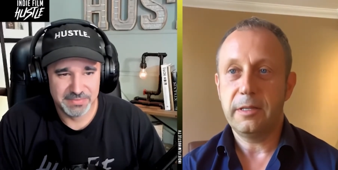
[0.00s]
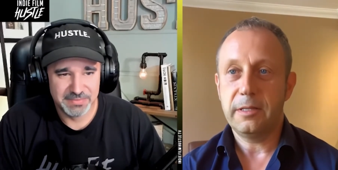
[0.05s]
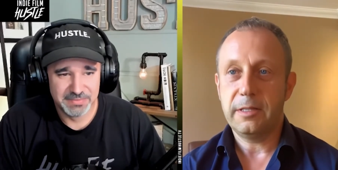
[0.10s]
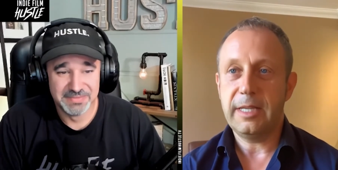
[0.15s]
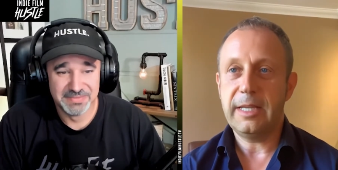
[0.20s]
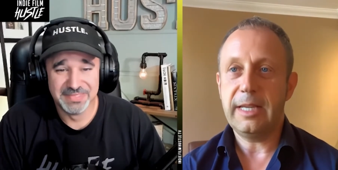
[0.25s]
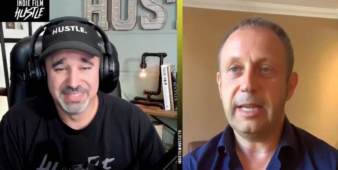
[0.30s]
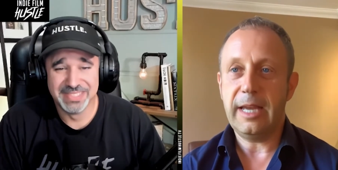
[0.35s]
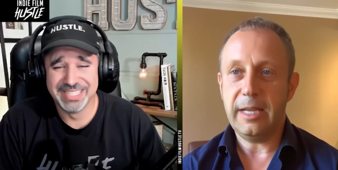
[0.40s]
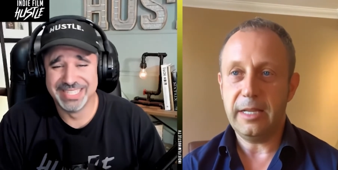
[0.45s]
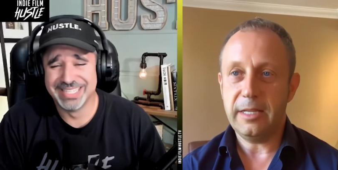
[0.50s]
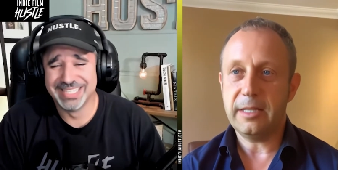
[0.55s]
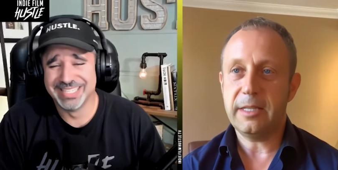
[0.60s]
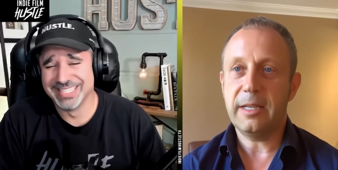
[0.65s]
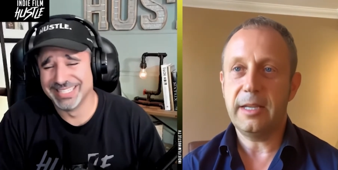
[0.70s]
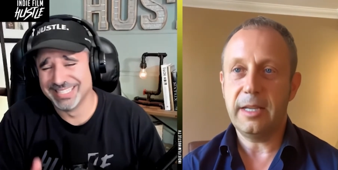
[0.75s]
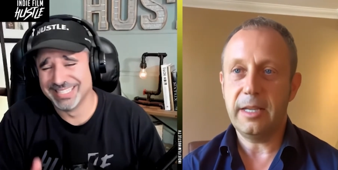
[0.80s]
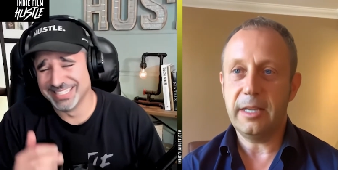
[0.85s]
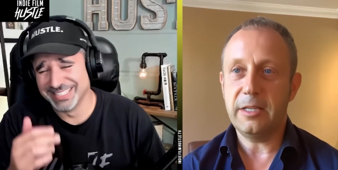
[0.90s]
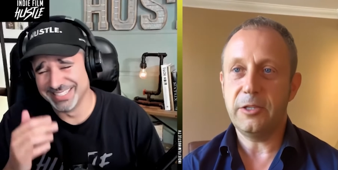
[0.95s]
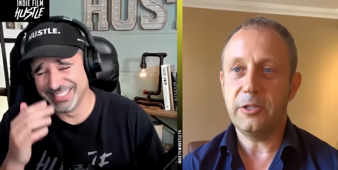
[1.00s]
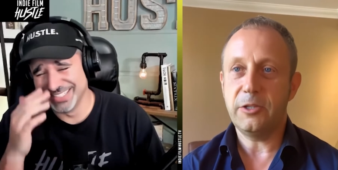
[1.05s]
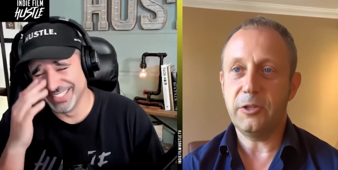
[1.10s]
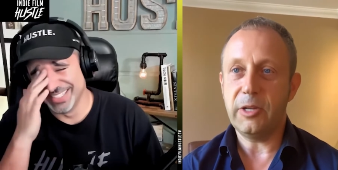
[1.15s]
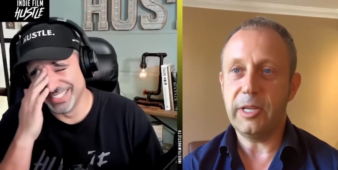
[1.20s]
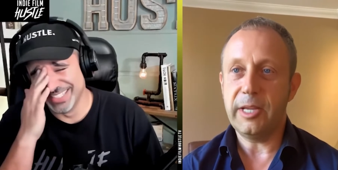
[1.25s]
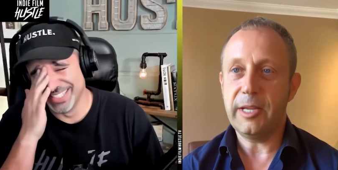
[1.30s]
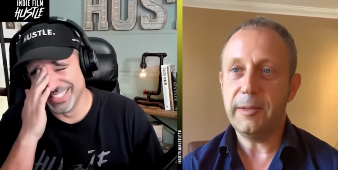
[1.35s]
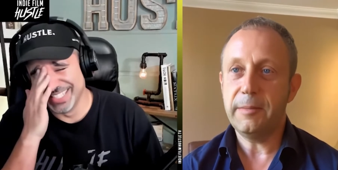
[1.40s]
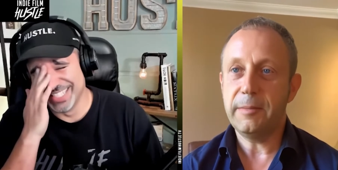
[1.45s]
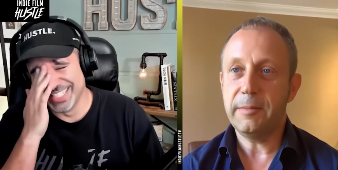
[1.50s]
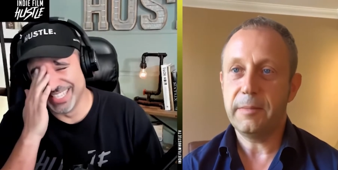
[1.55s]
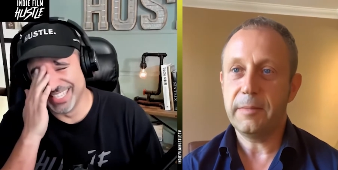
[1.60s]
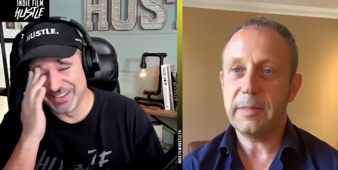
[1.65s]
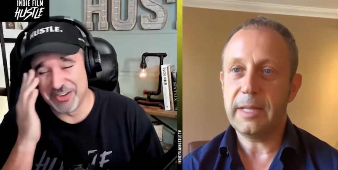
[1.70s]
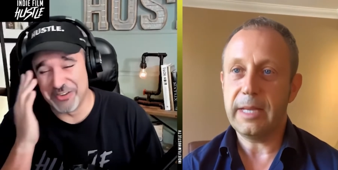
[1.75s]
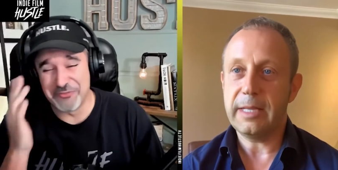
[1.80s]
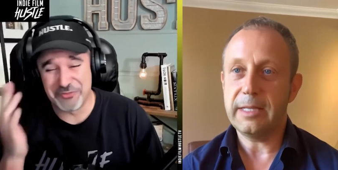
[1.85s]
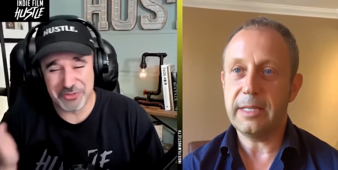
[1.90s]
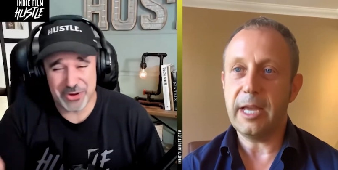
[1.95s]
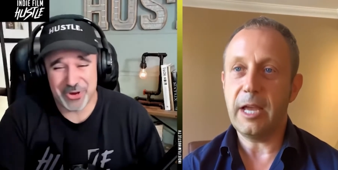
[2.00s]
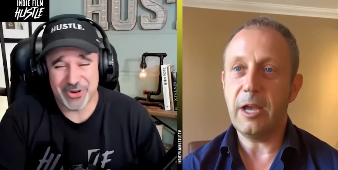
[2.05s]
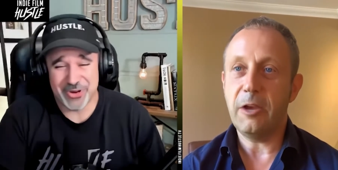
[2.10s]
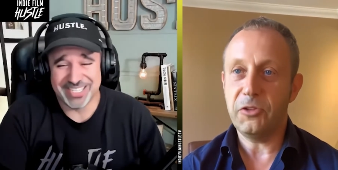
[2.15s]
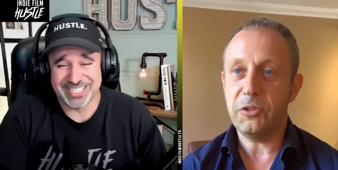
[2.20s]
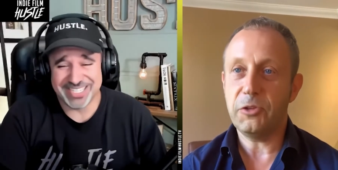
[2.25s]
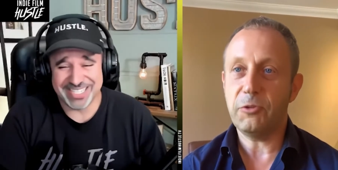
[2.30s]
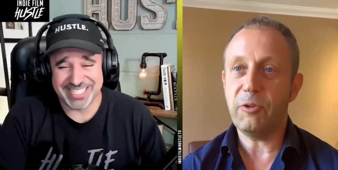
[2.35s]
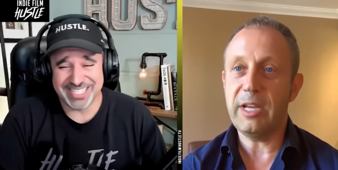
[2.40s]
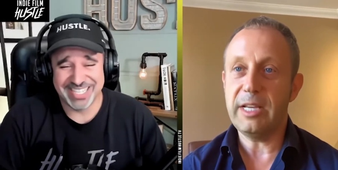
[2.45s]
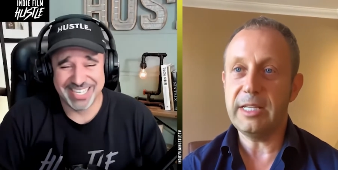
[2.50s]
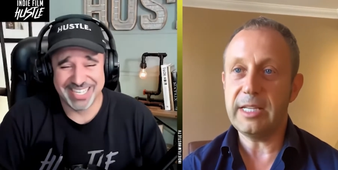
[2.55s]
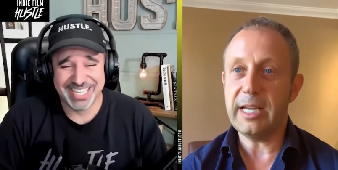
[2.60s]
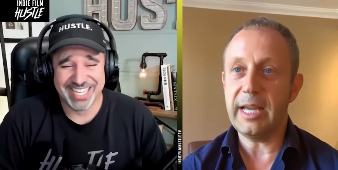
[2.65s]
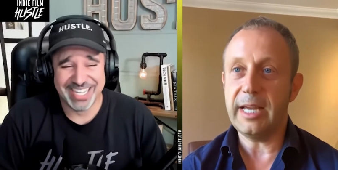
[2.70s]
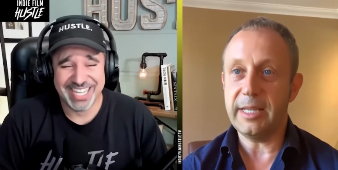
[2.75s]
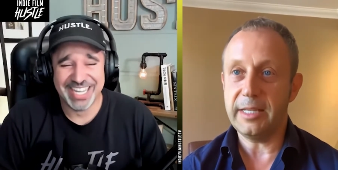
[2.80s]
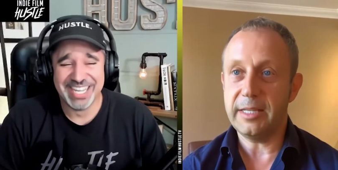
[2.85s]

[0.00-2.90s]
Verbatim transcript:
Speaker 1: to get his Johnny. That's it, over three days.